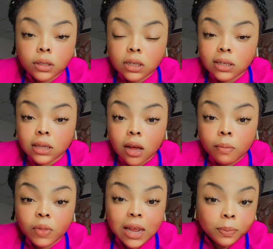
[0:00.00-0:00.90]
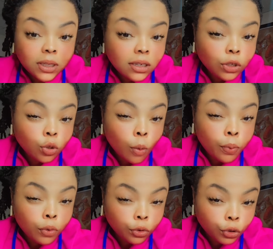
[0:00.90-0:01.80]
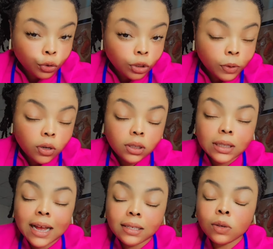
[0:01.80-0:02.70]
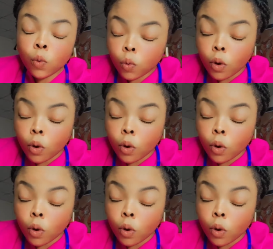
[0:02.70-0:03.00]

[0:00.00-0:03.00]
this leptin is not produced, because that's the